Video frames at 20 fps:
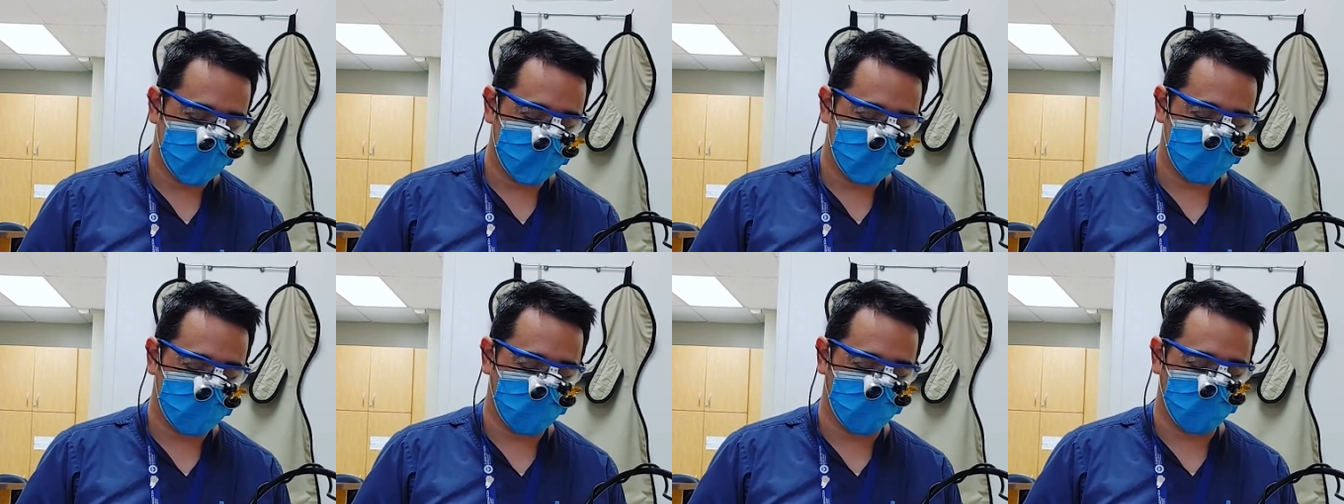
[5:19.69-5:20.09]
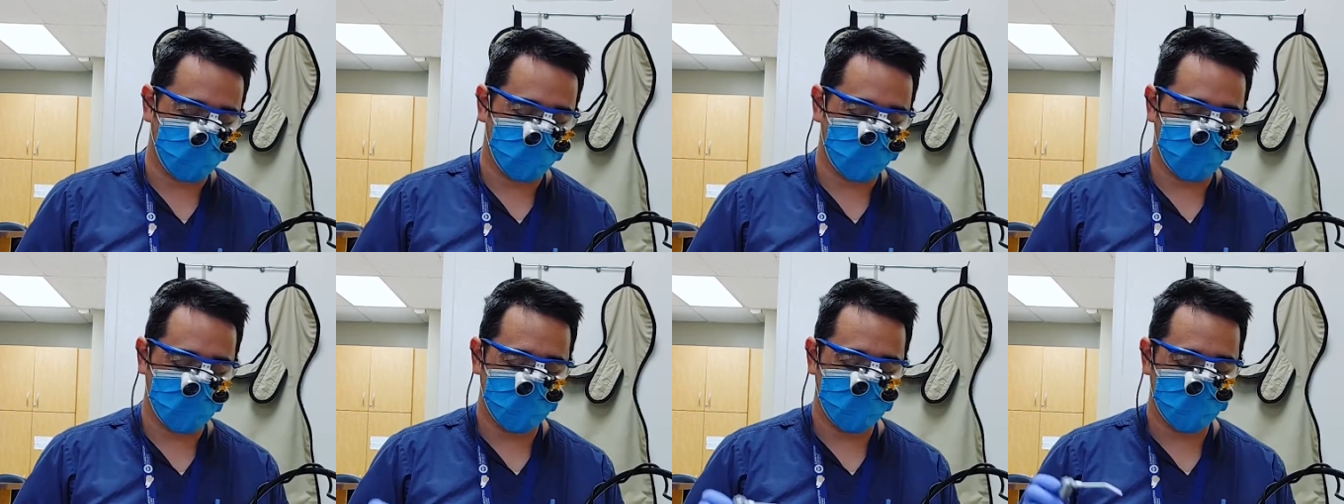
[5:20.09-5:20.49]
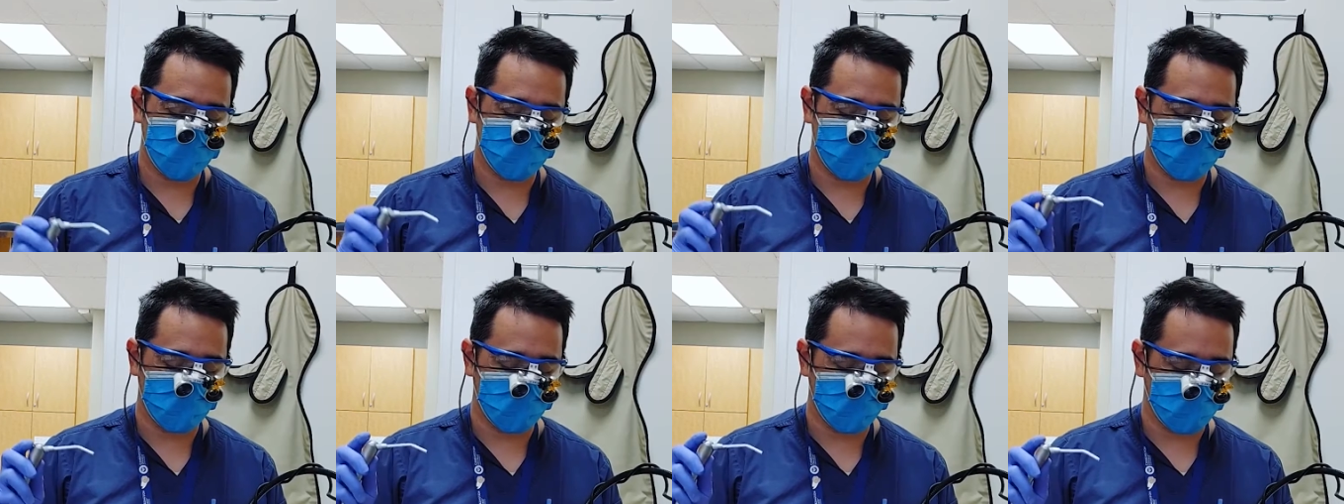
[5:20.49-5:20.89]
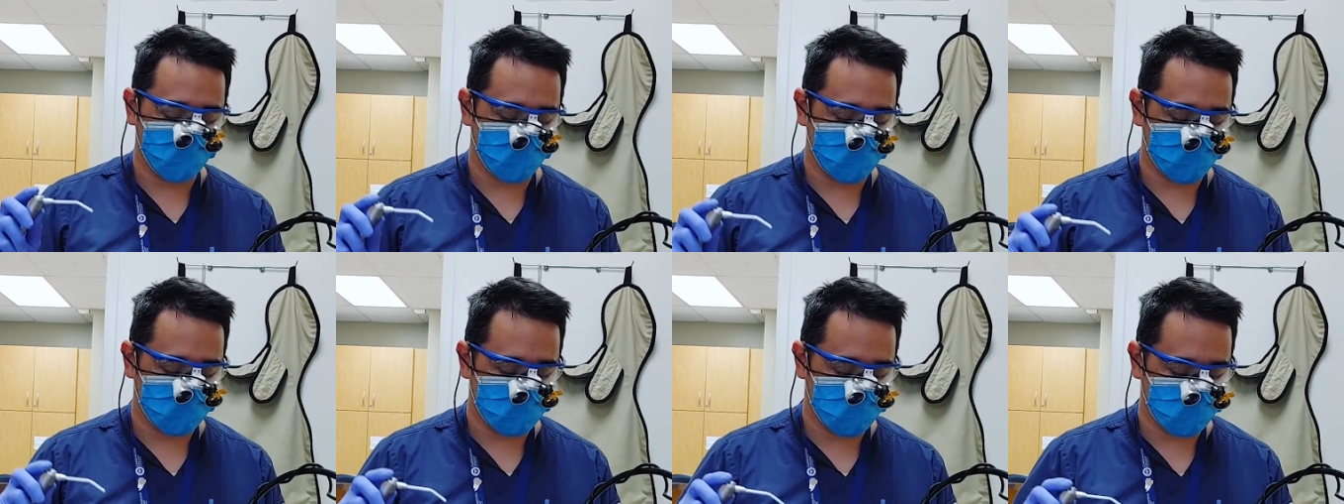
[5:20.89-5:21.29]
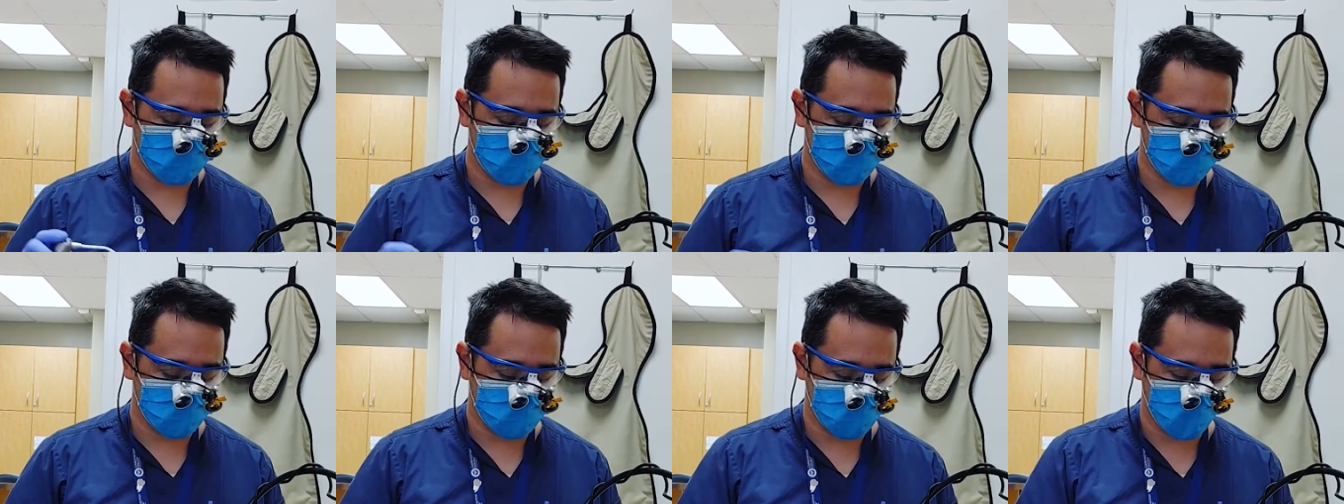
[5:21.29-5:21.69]
So from there, let me go and rinse
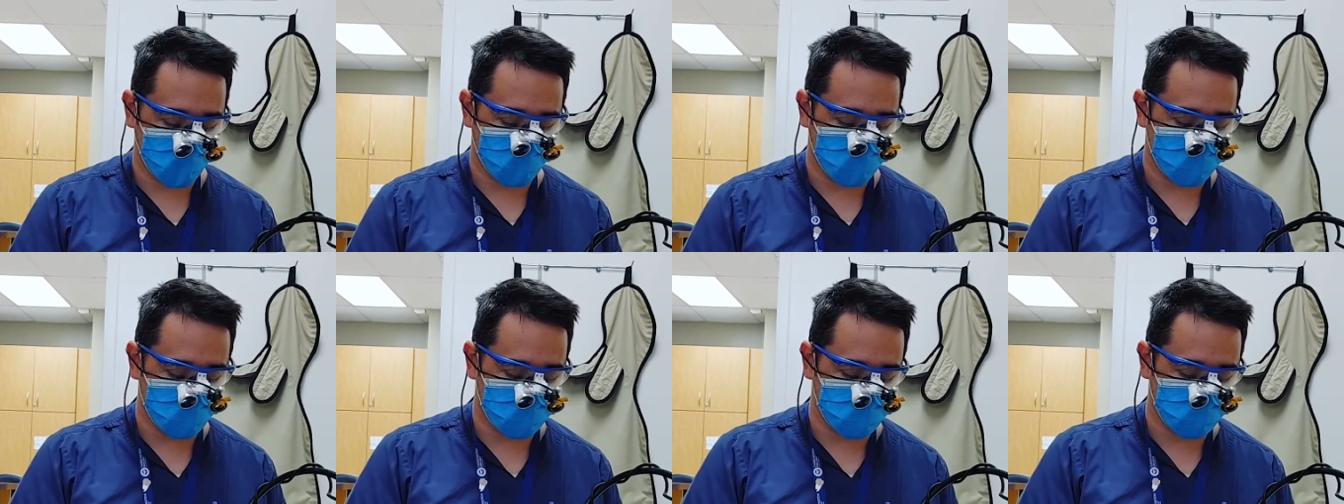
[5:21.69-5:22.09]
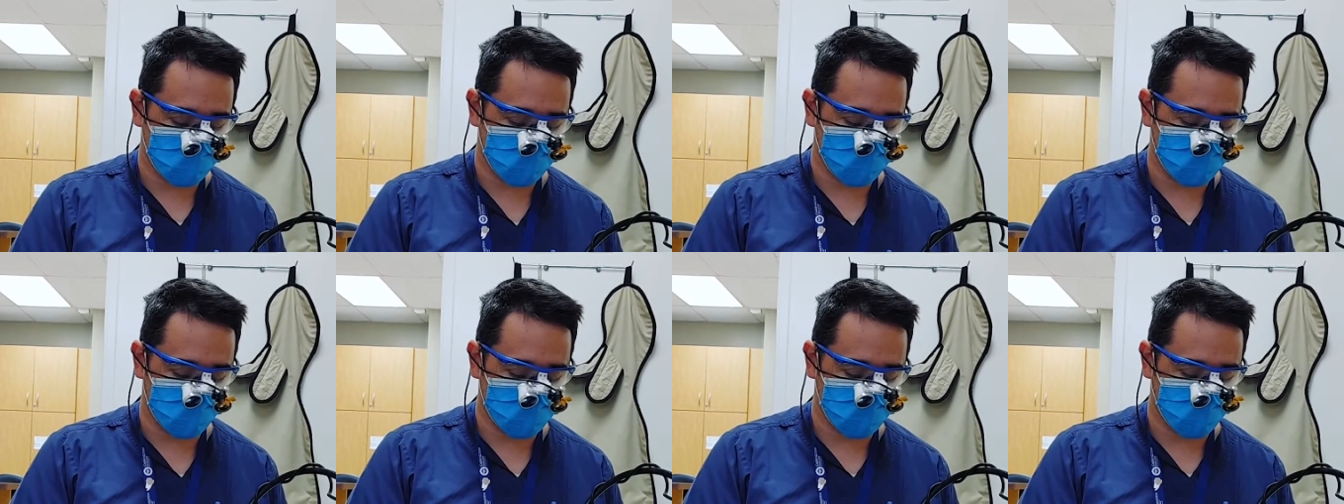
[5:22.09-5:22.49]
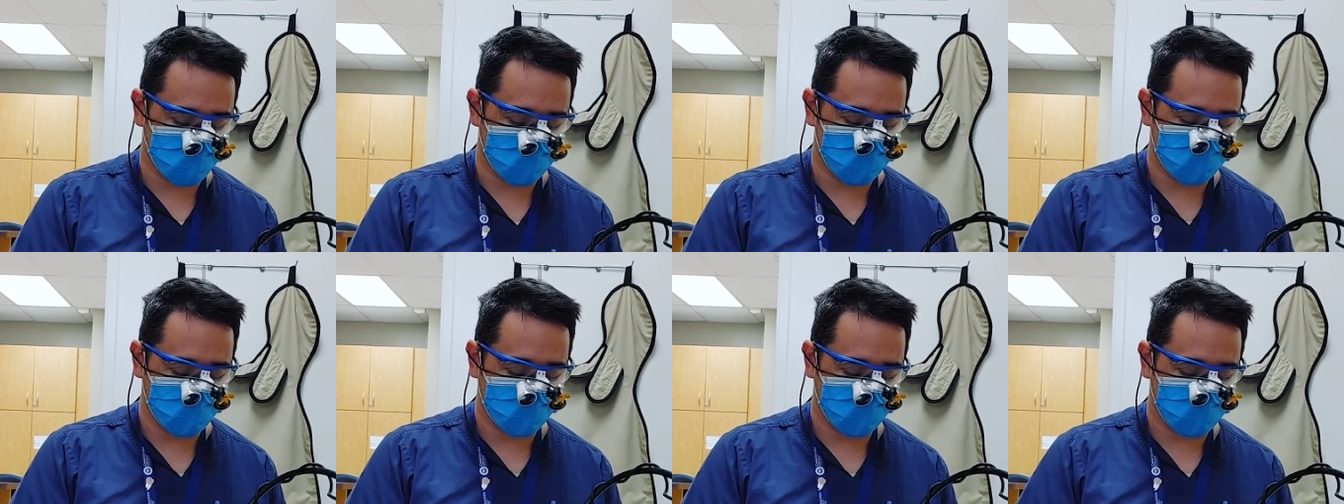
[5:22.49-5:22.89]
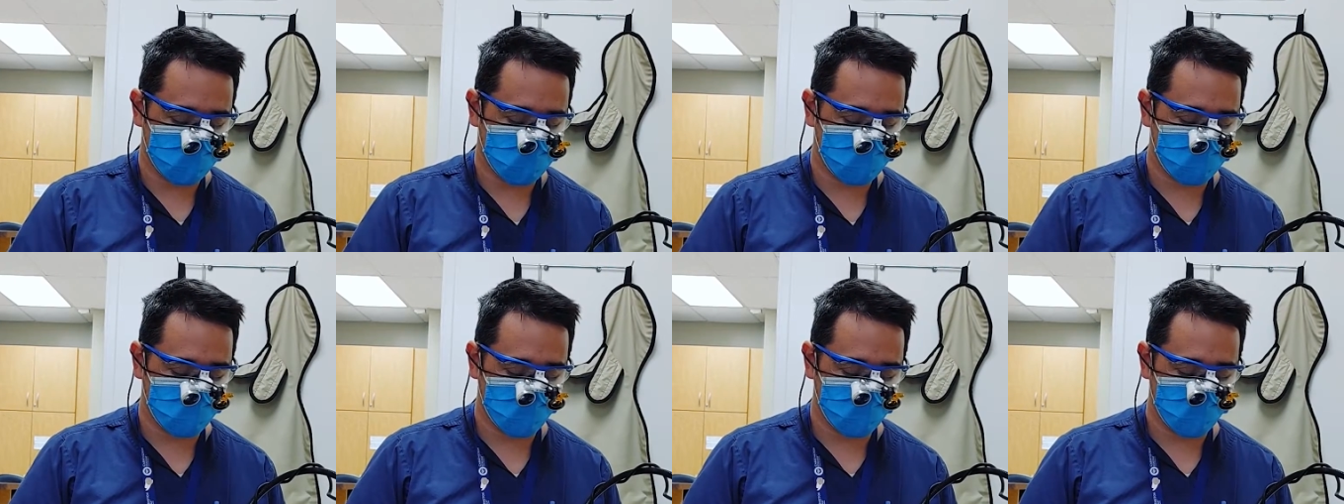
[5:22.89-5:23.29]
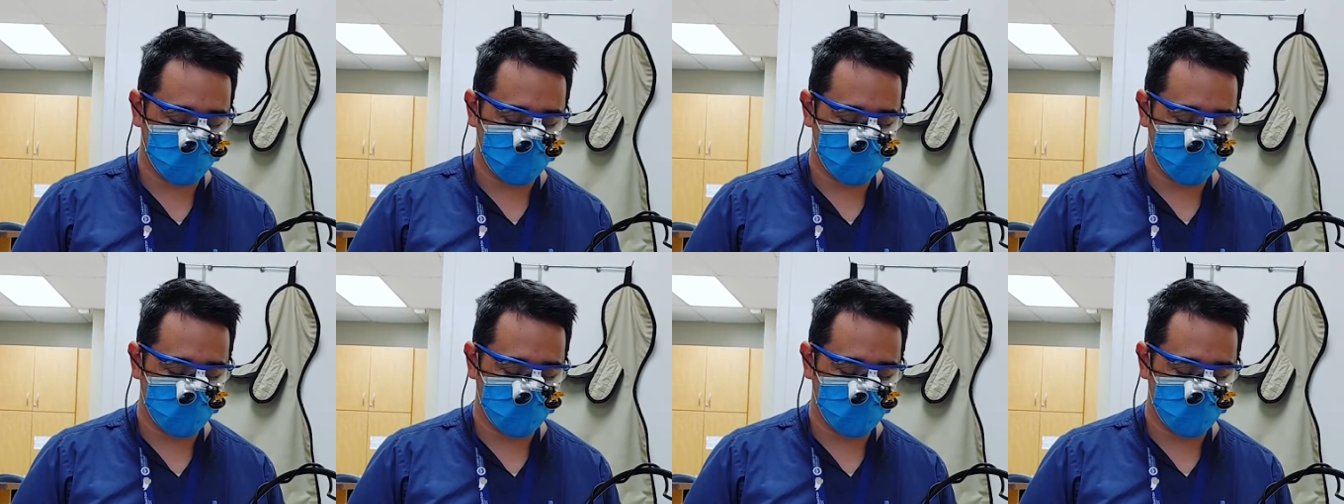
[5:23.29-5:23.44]
it after it's been about 20 seconds or so.